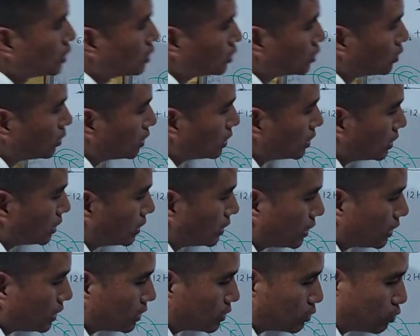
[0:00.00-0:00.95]
So
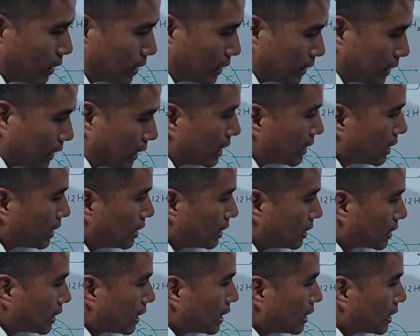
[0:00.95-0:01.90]
here is one grana,
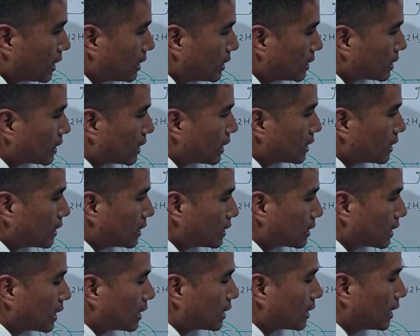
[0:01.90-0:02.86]

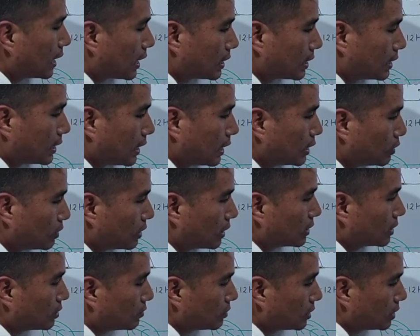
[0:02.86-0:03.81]
and they are
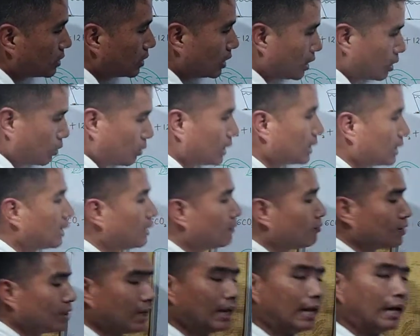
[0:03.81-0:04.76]
united with what?
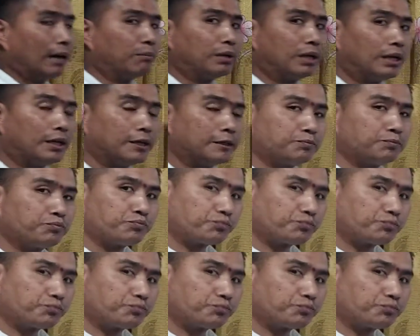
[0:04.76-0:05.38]
Lamellae.